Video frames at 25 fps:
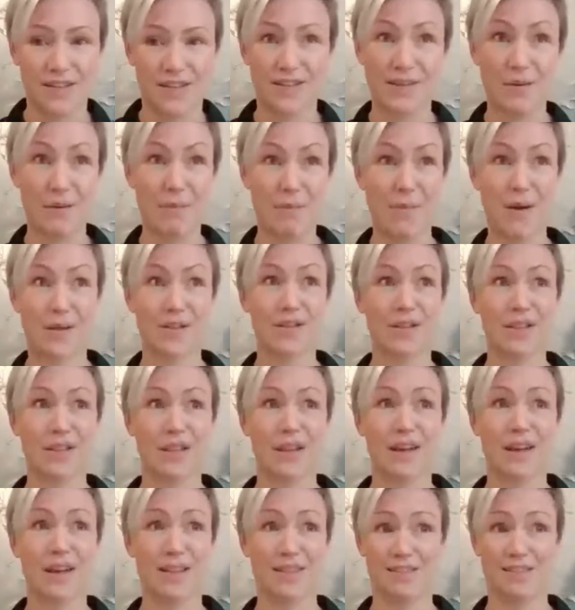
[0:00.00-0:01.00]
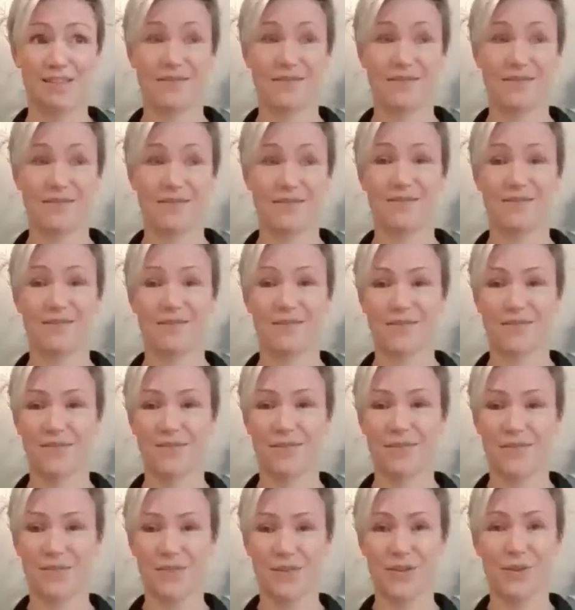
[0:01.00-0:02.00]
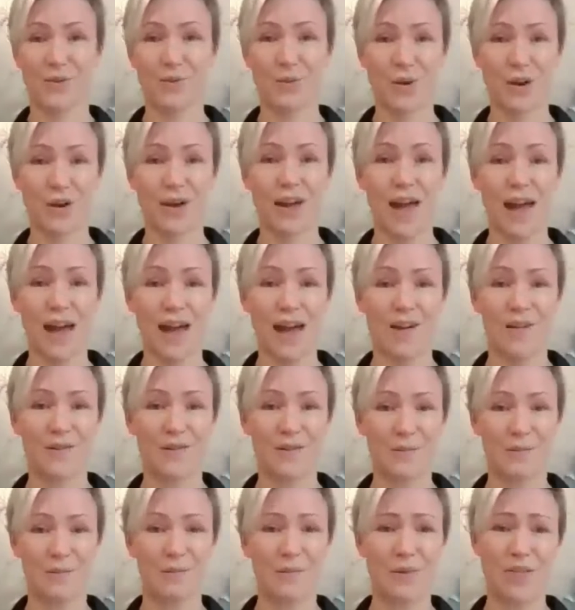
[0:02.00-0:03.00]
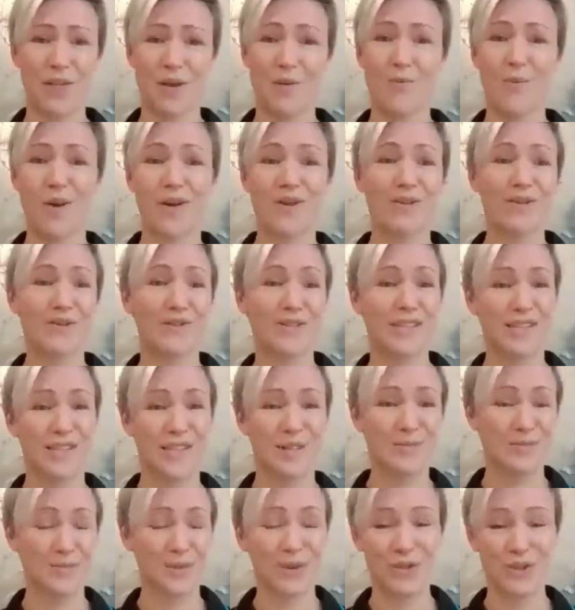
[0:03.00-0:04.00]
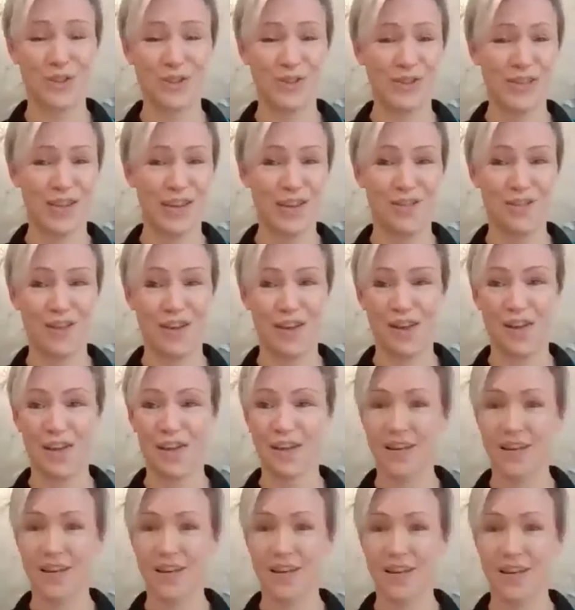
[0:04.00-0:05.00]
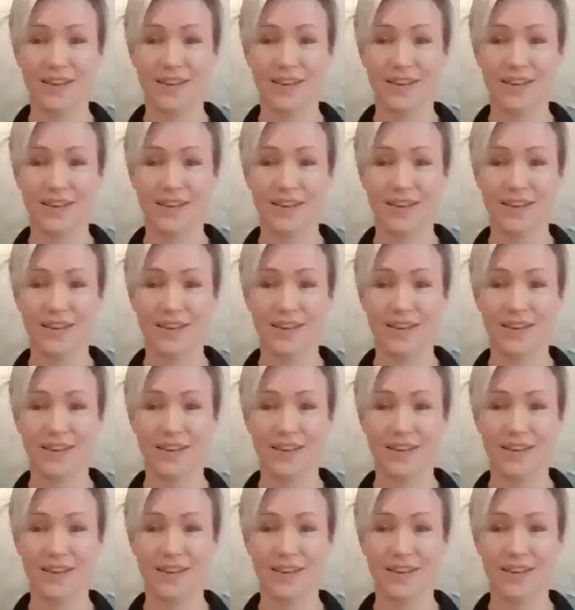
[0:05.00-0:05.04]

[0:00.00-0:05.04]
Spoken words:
So imagine that. You work out, but then when you're sitting watching TV,